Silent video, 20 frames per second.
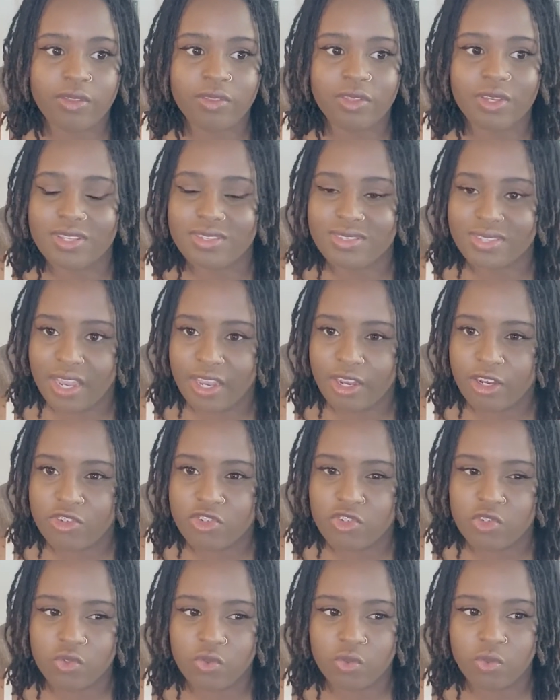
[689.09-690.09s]
the desire
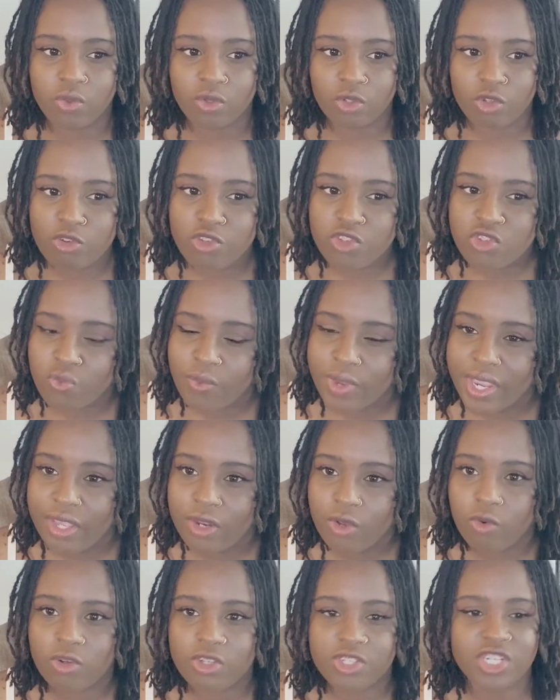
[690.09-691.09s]
to lose weight
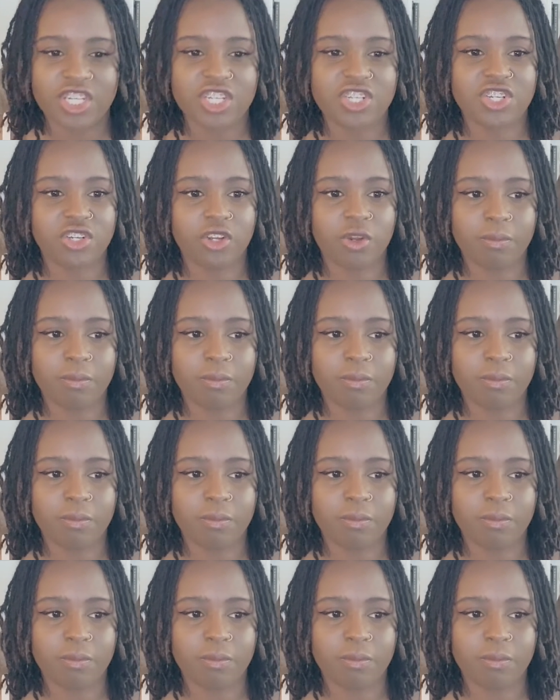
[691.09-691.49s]
or changing